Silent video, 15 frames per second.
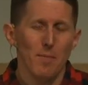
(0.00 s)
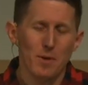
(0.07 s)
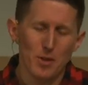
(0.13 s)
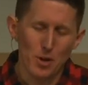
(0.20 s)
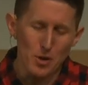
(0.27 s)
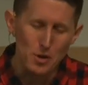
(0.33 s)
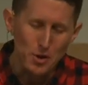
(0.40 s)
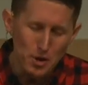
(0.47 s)

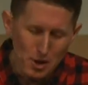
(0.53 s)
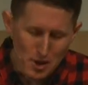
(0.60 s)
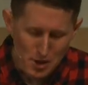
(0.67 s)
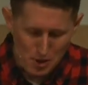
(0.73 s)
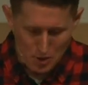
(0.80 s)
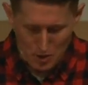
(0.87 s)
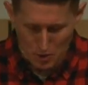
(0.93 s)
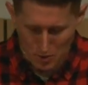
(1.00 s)
But the good
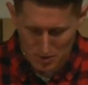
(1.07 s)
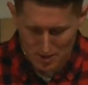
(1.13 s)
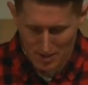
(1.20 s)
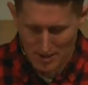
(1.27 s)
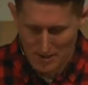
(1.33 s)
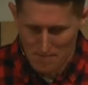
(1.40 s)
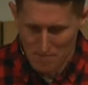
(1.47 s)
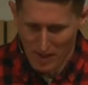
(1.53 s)
news
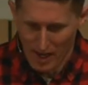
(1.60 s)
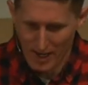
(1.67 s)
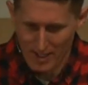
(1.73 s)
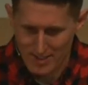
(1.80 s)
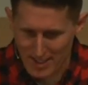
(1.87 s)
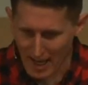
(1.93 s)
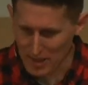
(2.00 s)
is